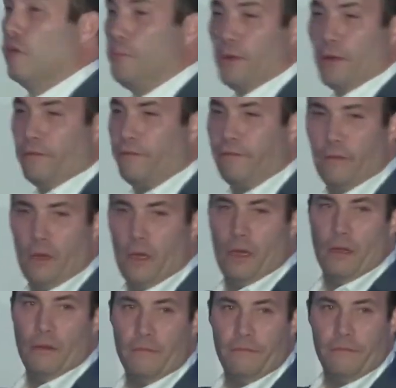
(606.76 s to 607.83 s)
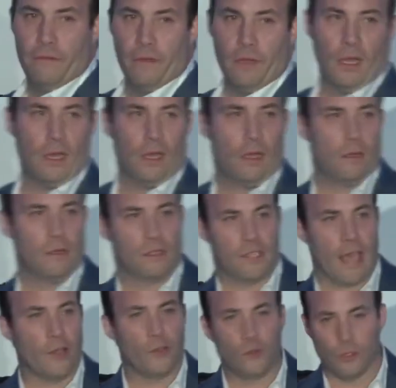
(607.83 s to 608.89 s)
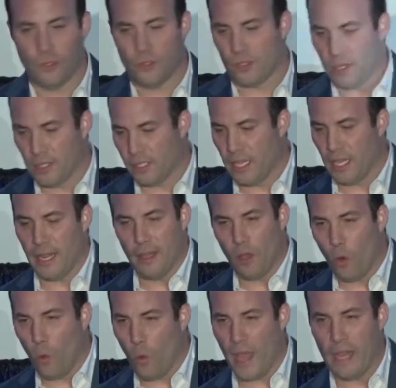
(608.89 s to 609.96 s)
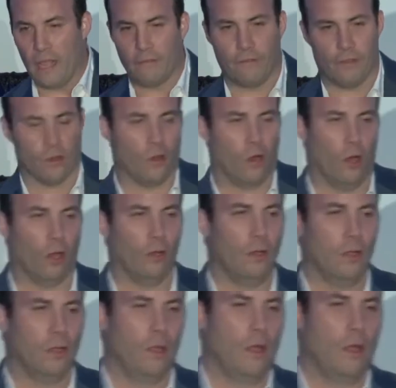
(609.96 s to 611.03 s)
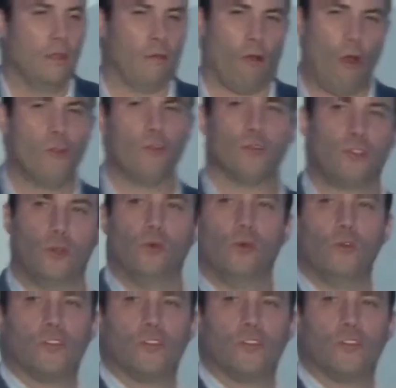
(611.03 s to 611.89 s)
of schedulers sitting, waiting for the call. There are no tools